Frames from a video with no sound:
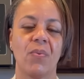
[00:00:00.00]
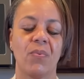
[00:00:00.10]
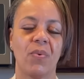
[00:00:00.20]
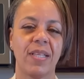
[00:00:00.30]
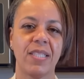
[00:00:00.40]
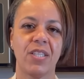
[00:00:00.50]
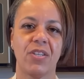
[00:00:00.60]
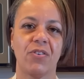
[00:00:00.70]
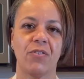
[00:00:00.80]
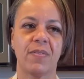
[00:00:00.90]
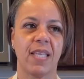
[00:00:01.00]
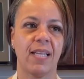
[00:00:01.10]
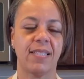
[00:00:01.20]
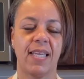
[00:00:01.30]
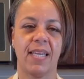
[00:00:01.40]
Once you've
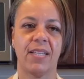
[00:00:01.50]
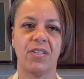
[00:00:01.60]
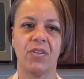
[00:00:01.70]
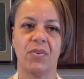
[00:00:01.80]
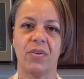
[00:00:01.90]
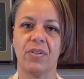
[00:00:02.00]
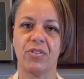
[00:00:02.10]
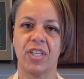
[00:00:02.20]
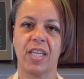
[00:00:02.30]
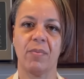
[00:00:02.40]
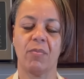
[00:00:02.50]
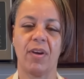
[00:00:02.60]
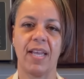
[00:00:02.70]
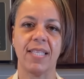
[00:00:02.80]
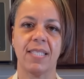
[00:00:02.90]
sauteed your chicken
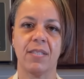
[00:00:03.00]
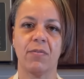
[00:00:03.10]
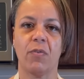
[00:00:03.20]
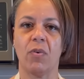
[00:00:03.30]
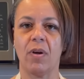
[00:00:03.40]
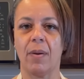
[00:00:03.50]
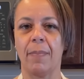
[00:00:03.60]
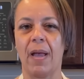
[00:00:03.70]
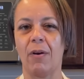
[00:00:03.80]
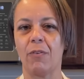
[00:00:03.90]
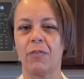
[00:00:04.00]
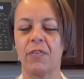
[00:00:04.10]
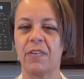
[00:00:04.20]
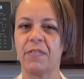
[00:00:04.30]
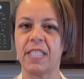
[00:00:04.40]
breasts for about
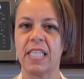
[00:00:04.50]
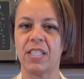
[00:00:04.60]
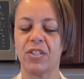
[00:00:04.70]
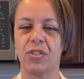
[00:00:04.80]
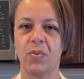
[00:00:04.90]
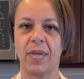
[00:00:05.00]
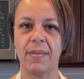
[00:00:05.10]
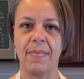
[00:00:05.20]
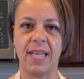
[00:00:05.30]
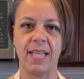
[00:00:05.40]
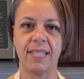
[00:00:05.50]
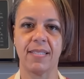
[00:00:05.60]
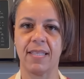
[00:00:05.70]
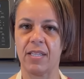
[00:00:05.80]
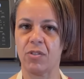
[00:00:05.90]
15 to 20 minutes,
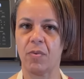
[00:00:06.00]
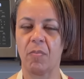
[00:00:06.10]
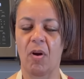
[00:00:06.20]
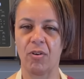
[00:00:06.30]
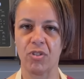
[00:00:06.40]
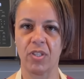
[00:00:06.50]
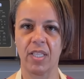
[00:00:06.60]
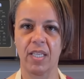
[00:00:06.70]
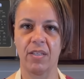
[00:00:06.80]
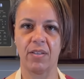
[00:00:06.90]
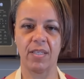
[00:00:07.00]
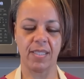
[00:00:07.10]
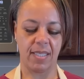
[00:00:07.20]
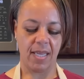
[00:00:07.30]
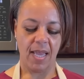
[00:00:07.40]
they should be partially cooked.
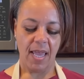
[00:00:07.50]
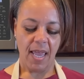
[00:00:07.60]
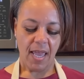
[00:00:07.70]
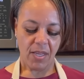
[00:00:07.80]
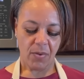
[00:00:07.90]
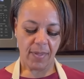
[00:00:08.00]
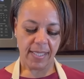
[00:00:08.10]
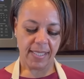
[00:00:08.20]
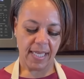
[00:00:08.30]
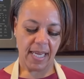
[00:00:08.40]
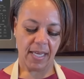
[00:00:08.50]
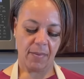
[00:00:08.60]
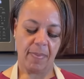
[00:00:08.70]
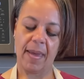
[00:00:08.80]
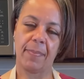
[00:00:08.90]
You want to take
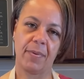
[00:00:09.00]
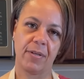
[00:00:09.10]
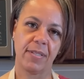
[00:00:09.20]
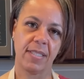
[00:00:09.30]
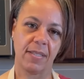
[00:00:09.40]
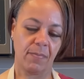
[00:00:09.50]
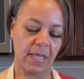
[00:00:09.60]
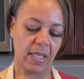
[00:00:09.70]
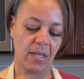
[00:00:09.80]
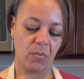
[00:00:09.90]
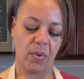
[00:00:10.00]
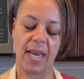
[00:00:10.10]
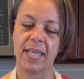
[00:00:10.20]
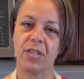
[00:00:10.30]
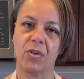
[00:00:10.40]
peppers, be
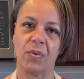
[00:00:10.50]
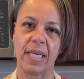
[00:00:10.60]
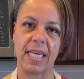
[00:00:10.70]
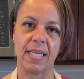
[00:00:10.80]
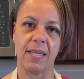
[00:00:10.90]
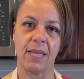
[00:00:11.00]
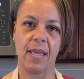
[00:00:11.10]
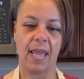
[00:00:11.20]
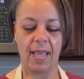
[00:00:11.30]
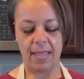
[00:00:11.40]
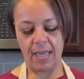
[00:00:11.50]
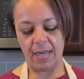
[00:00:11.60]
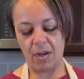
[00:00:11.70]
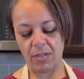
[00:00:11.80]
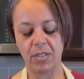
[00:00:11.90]
red, green, and
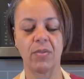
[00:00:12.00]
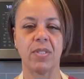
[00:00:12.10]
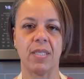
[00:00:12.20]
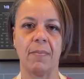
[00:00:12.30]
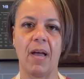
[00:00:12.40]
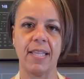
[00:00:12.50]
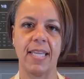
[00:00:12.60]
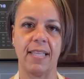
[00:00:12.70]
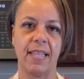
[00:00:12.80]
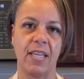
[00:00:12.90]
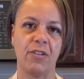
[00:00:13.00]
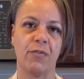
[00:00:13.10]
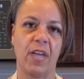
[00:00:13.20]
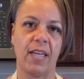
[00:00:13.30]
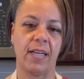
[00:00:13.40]
then also some onion that
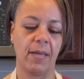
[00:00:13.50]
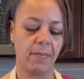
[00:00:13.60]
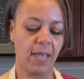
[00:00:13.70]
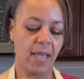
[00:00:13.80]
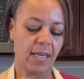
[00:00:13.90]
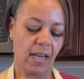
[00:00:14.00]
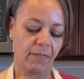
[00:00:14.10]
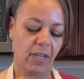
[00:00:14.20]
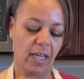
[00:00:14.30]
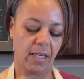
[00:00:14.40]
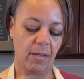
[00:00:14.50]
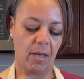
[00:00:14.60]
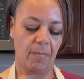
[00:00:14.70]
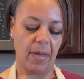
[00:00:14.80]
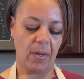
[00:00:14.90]
you've cut up. And I've cut
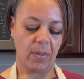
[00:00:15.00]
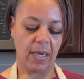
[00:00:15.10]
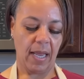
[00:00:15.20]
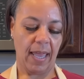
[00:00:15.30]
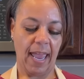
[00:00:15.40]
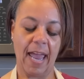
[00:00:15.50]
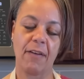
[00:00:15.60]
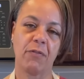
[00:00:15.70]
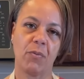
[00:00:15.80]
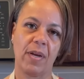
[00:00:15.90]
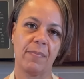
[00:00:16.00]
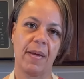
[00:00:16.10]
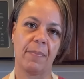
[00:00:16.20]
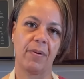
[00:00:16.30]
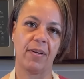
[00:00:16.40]
about a half a red
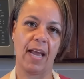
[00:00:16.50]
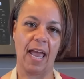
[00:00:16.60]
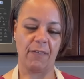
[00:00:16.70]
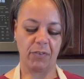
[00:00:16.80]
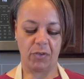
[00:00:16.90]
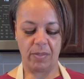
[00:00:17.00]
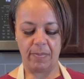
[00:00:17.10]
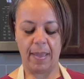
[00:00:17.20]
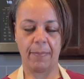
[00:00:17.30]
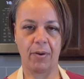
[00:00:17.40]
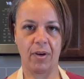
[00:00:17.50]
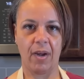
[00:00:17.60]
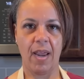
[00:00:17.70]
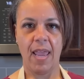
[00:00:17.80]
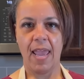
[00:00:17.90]
pepper, a half a green pepper,
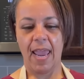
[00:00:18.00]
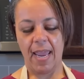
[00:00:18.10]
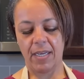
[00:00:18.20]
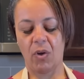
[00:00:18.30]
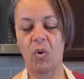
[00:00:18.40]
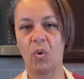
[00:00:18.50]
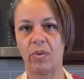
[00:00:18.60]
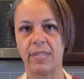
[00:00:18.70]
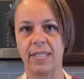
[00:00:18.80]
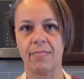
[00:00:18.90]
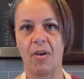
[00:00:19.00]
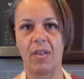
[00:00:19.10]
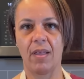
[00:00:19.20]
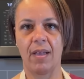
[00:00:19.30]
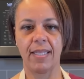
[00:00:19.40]
and a whole
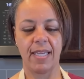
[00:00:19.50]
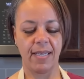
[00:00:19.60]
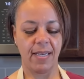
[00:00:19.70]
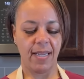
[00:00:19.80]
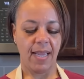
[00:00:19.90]
small onion.